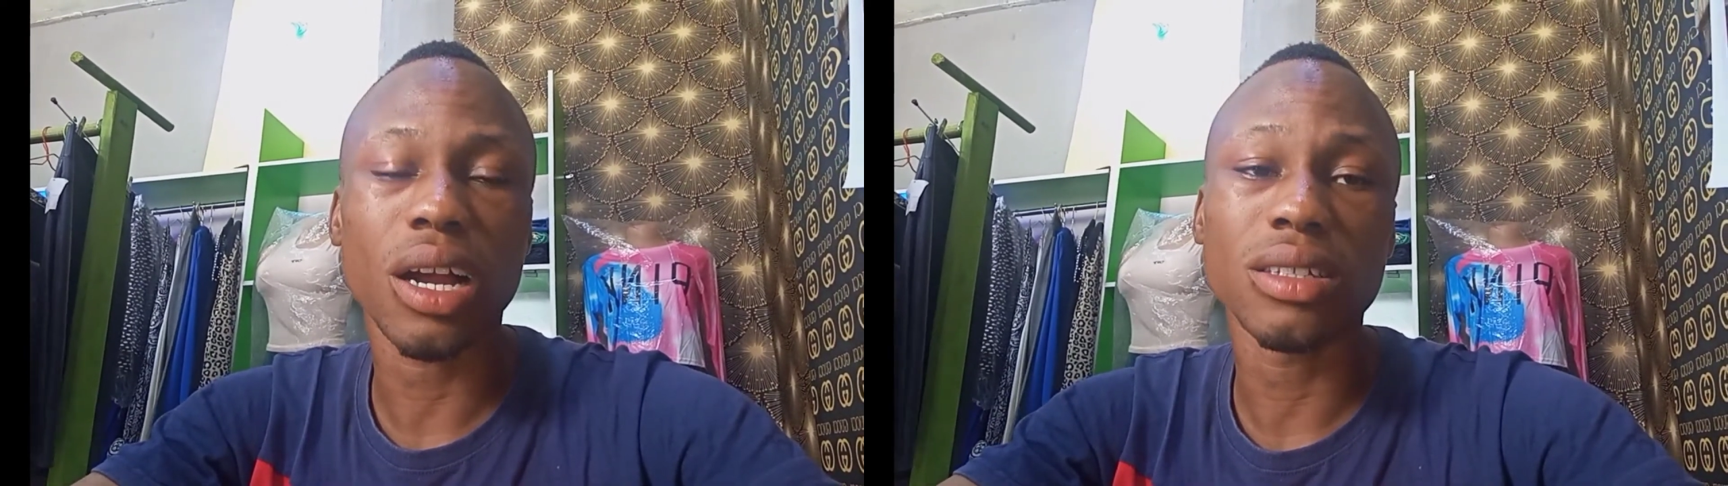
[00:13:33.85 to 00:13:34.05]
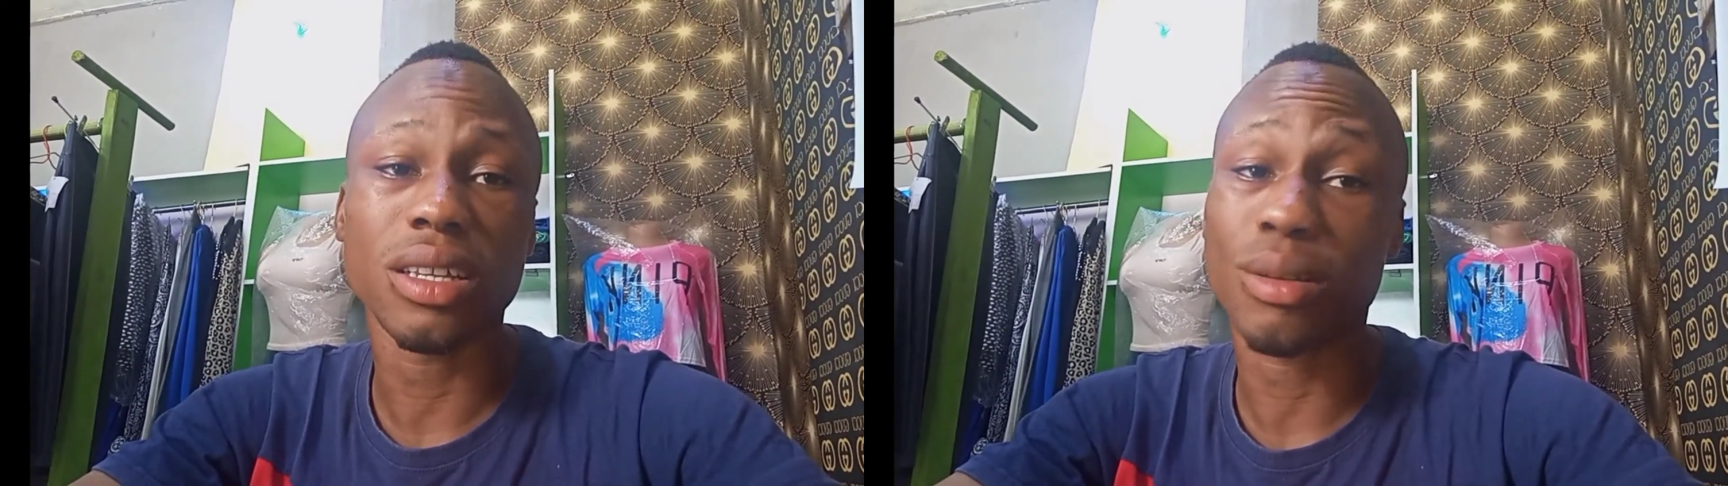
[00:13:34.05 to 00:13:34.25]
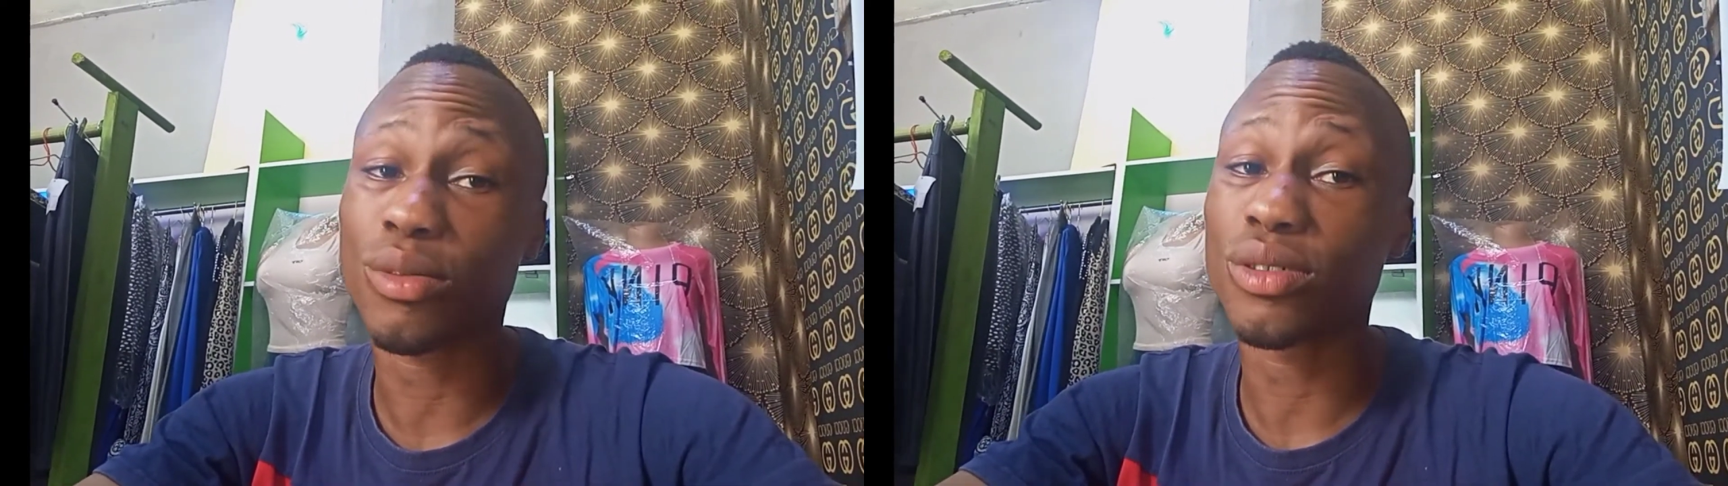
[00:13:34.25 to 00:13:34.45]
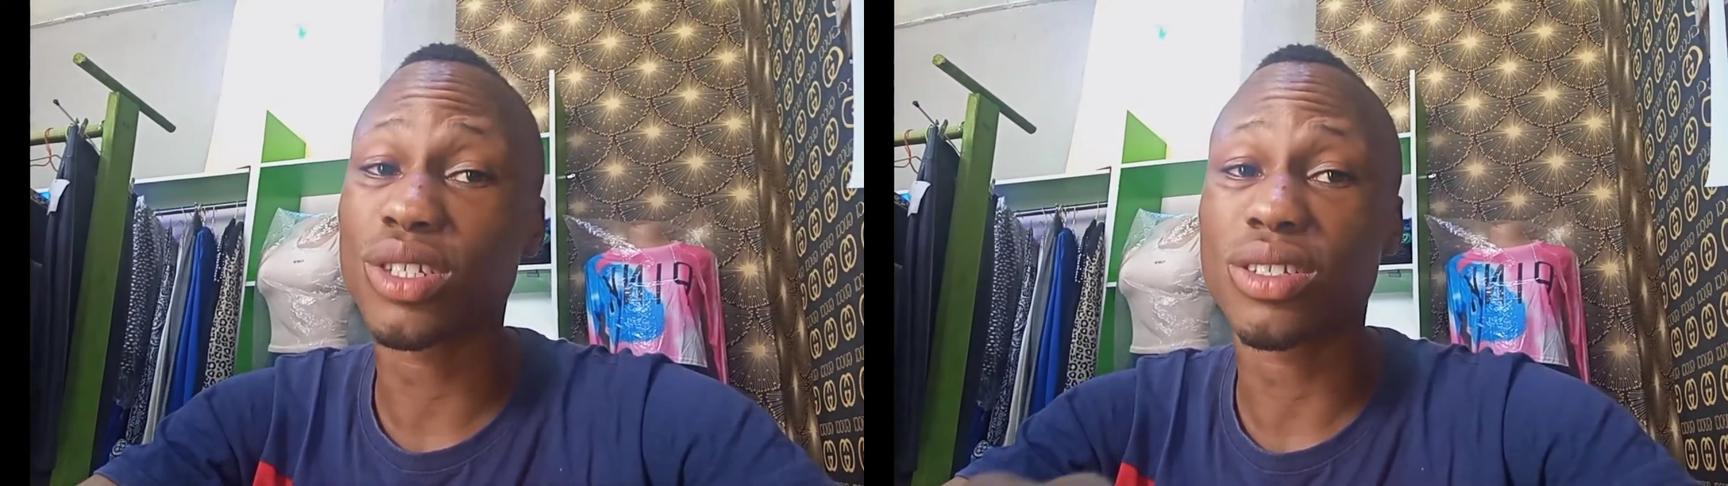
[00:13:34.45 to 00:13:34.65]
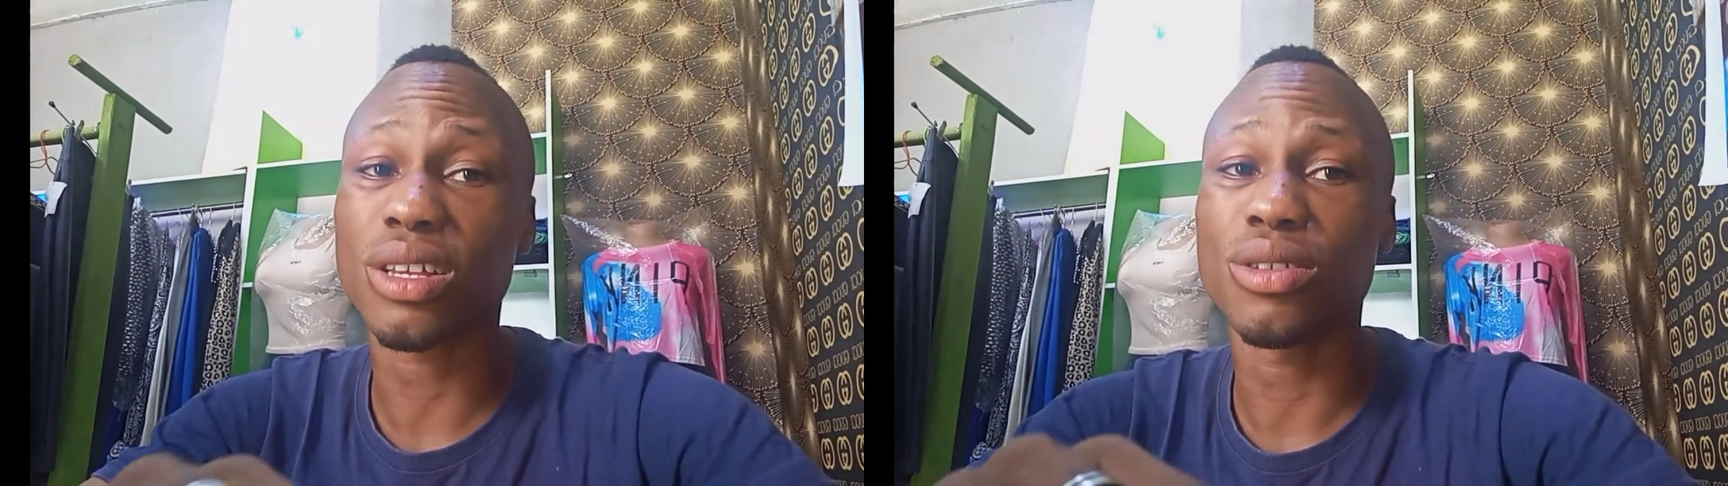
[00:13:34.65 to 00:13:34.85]
and then I'm going to
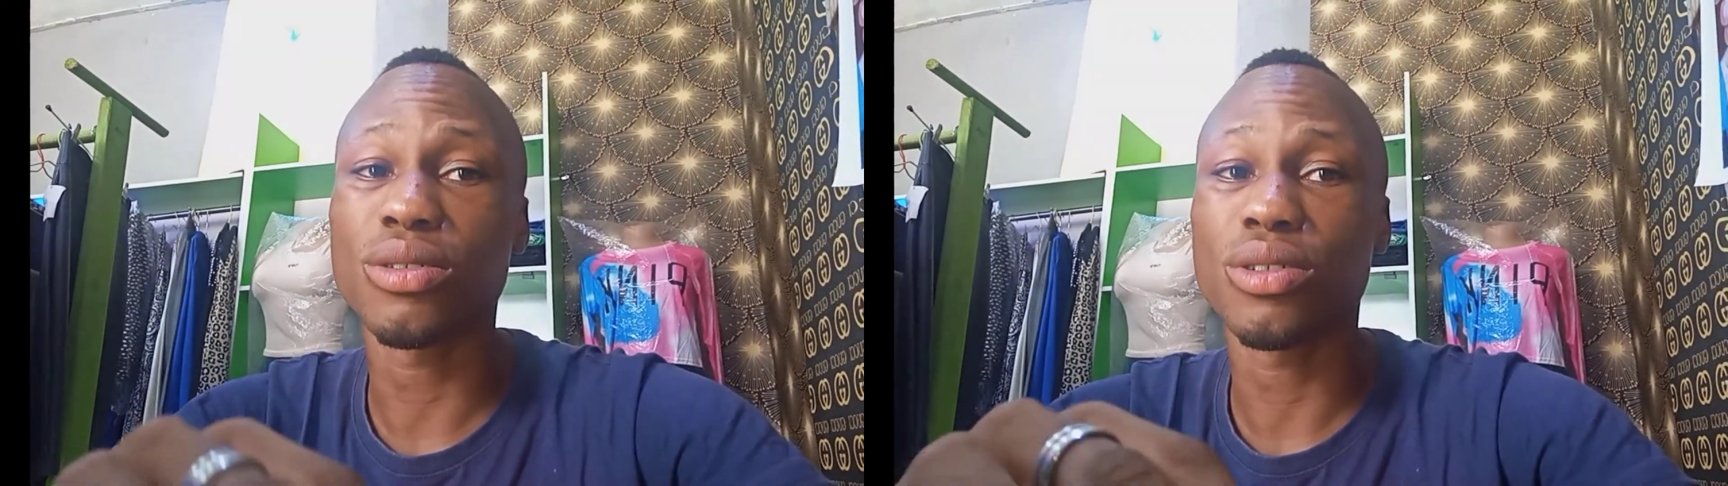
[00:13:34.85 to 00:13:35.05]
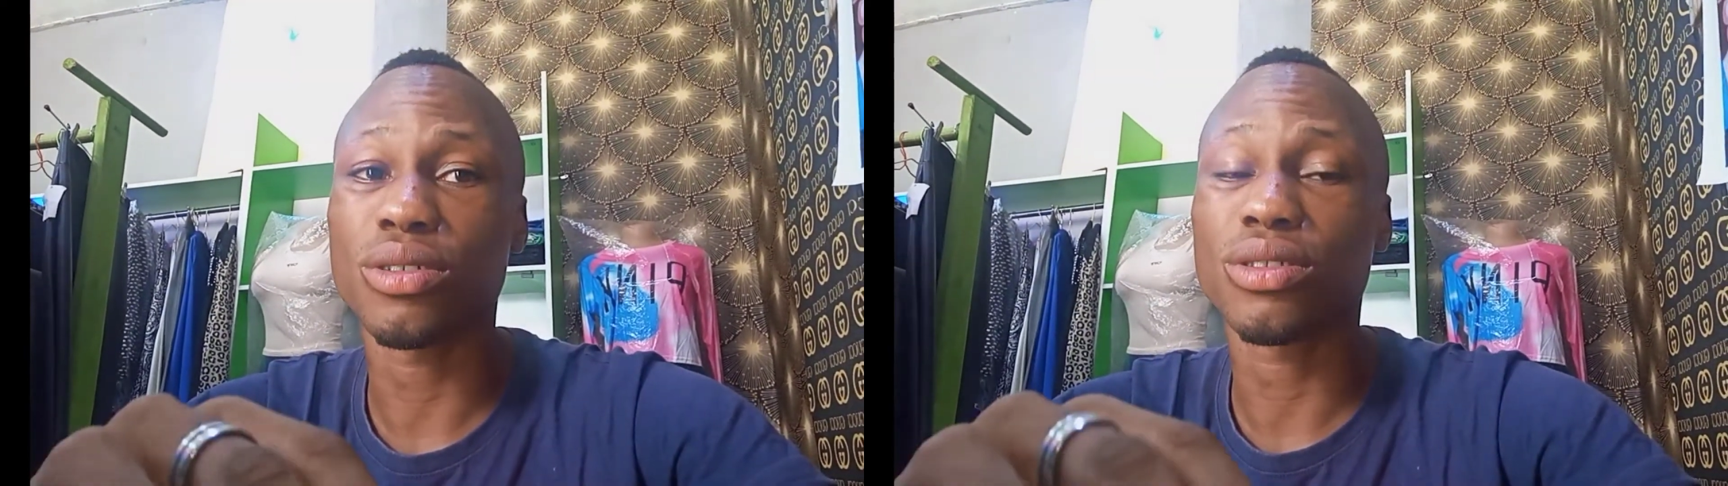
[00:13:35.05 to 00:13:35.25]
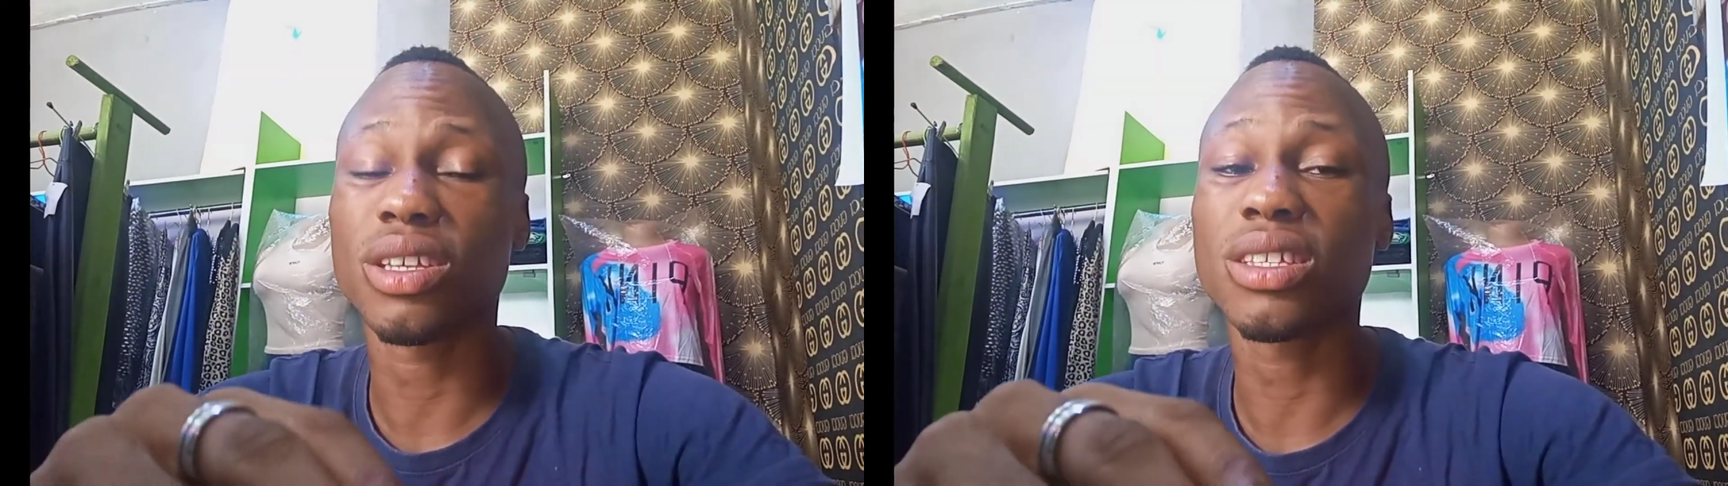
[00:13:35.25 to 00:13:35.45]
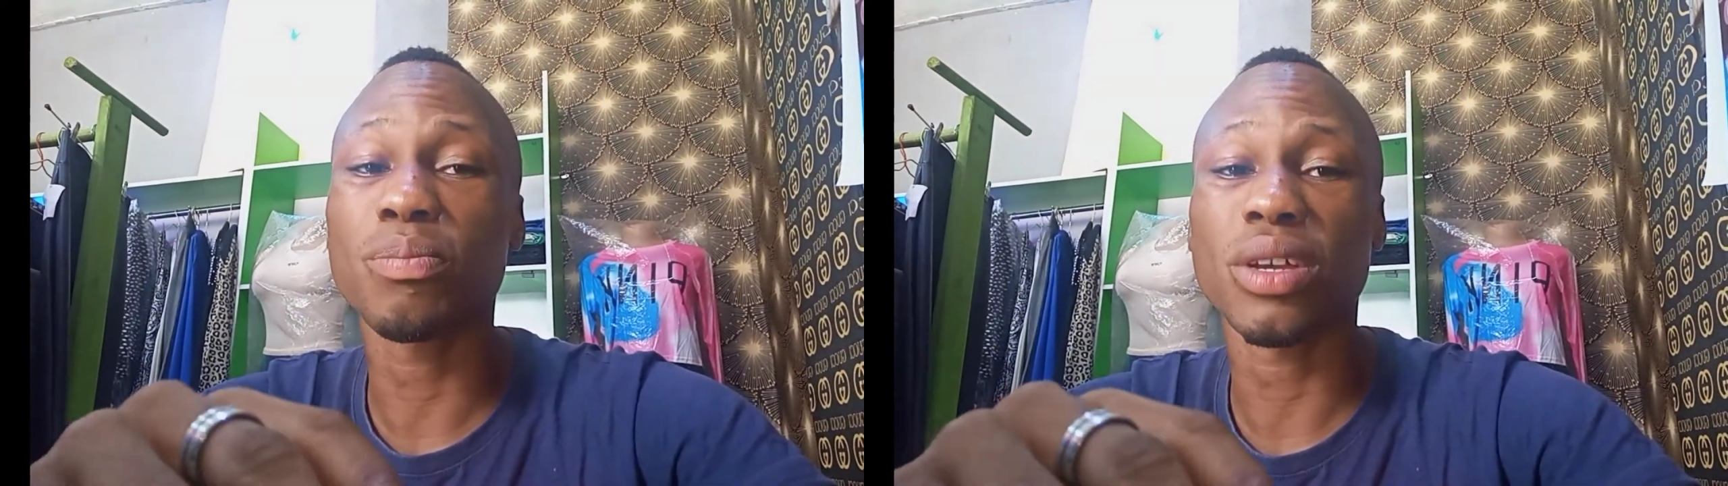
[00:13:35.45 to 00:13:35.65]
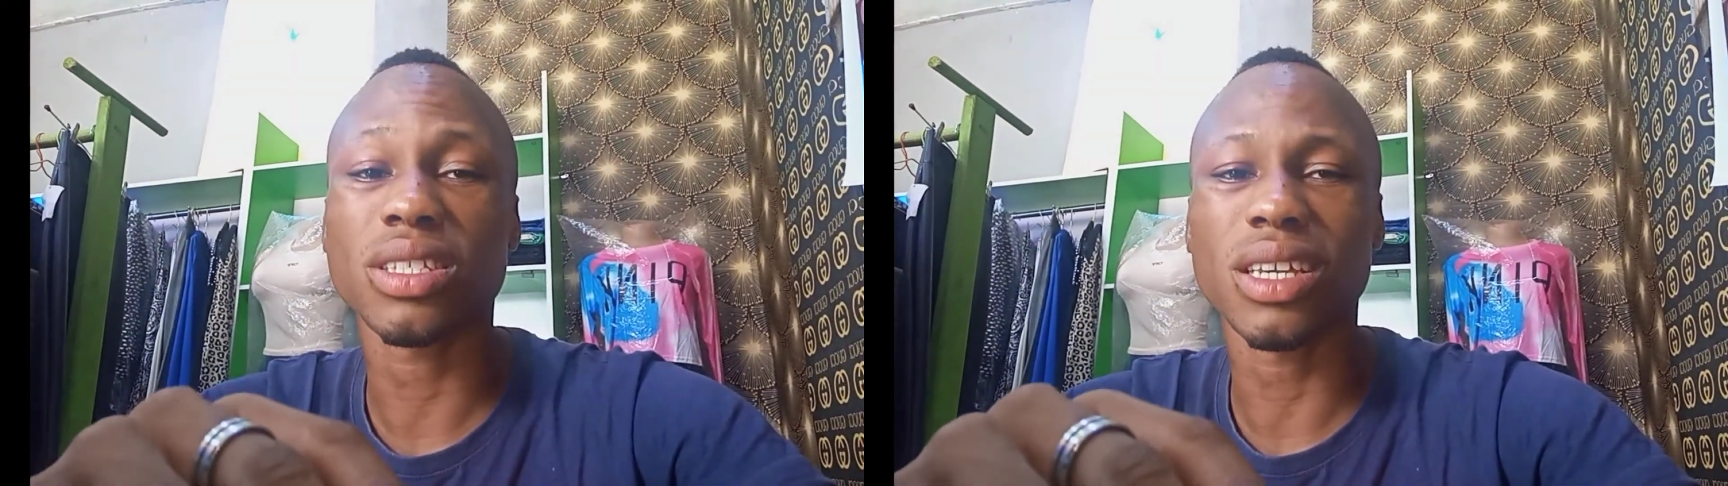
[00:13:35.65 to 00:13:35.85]
send you your
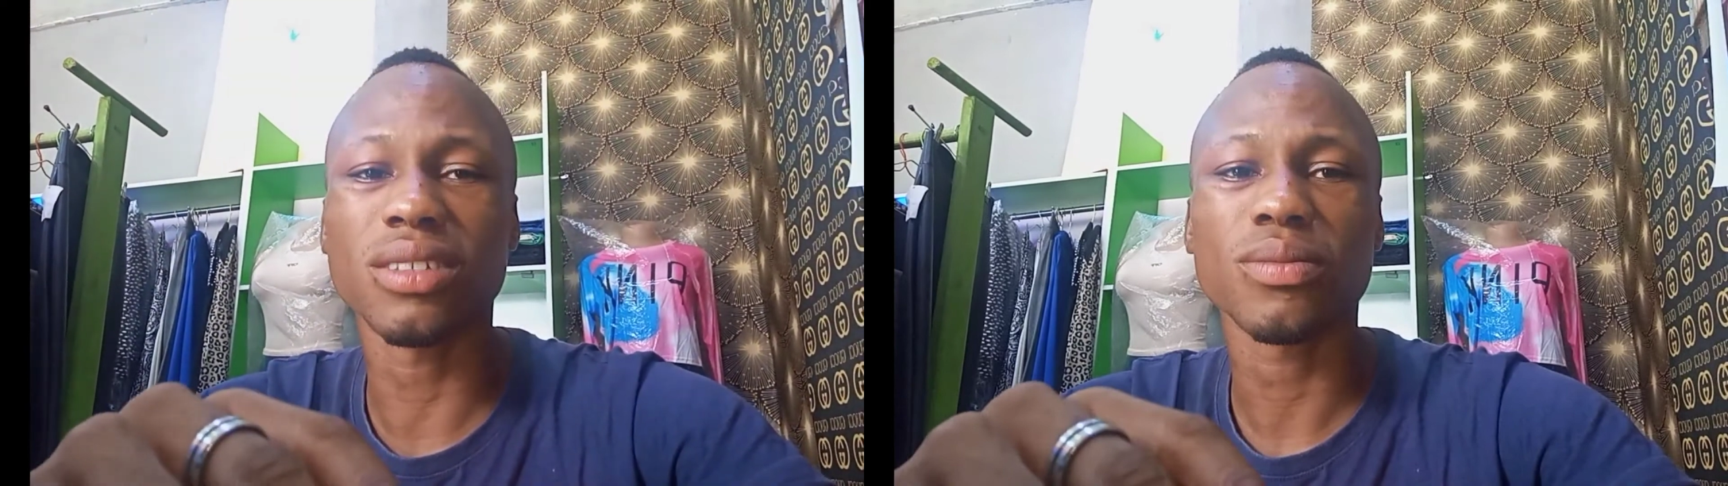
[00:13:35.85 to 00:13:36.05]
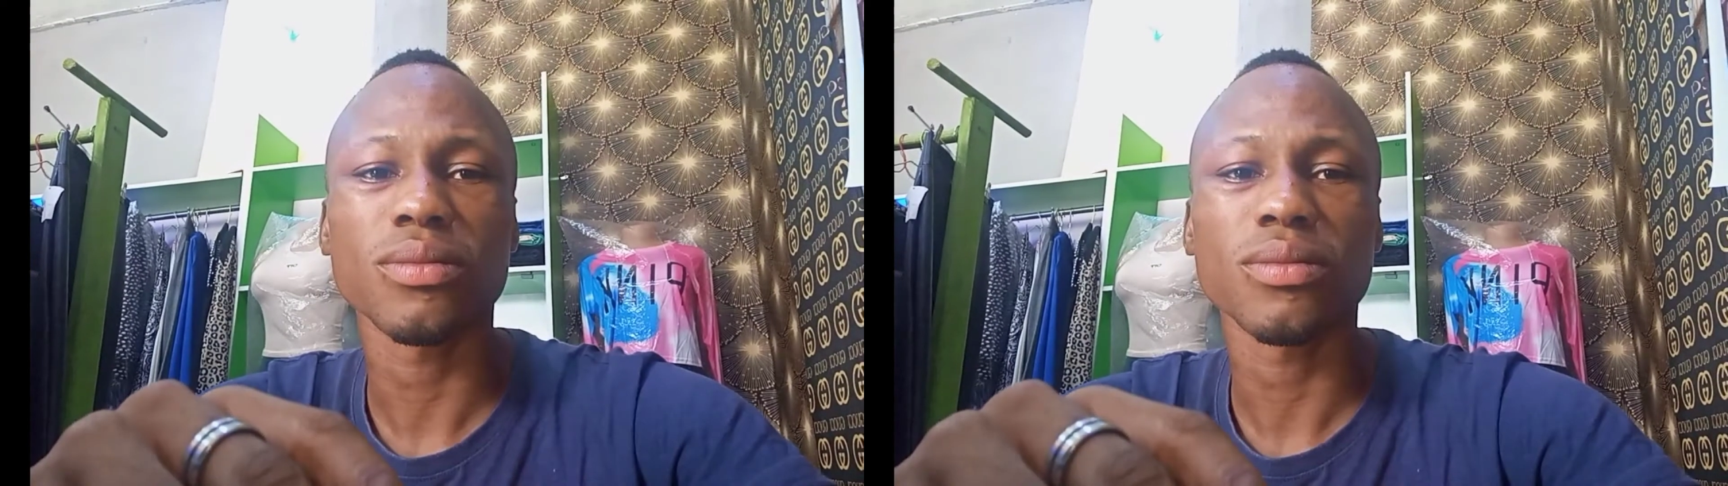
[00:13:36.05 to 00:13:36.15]
30%,